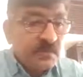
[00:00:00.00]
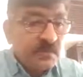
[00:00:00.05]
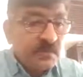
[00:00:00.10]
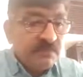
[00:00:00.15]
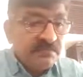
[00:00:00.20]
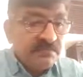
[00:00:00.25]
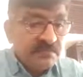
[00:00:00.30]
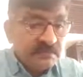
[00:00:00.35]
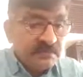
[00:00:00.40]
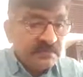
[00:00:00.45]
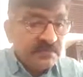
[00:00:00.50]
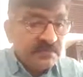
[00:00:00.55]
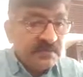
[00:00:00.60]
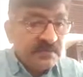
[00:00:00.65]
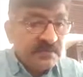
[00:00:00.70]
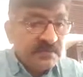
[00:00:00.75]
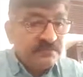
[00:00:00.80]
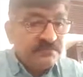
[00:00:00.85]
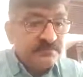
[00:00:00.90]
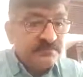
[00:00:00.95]

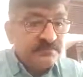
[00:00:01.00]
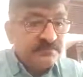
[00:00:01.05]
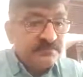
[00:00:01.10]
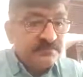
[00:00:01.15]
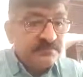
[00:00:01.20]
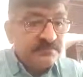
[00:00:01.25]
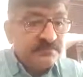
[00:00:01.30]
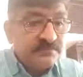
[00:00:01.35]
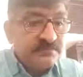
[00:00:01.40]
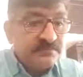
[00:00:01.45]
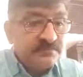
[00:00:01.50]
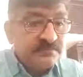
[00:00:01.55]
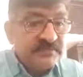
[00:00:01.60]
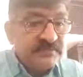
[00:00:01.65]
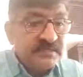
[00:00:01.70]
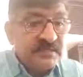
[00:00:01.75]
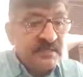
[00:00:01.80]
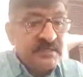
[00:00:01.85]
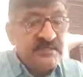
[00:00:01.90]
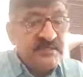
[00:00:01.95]
fever,
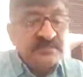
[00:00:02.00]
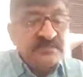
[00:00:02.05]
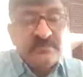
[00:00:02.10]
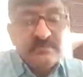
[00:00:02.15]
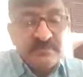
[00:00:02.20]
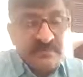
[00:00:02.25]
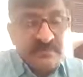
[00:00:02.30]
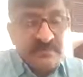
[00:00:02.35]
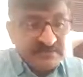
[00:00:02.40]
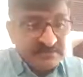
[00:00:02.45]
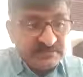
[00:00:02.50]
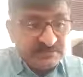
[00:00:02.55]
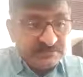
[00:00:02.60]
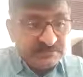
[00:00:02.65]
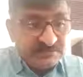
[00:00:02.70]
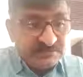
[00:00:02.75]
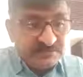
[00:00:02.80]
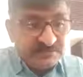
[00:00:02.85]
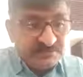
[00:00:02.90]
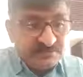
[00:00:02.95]
generalized
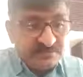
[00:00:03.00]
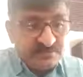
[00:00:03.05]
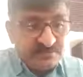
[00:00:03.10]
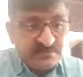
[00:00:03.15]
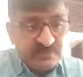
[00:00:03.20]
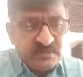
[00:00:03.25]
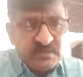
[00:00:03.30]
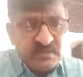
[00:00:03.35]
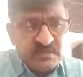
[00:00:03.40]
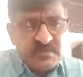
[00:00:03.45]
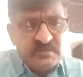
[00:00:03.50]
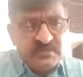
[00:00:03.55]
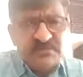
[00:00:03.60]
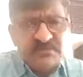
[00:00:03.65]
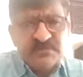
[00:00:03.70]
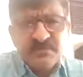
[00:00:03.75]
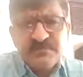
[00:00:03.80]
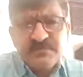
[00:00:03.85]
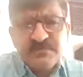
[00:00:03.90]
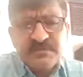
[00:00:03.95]
malaise.
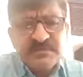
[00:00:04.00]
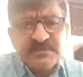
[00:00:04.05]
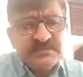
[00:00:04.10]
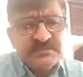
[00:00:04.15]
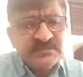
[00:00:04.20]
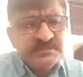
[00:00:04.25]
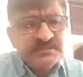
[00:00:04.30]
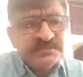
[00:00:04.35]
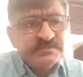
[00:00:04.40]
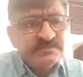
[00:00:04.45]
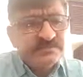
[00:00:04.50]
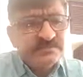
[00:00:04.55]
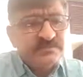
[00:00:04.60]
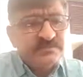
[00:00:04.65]
History of the disease: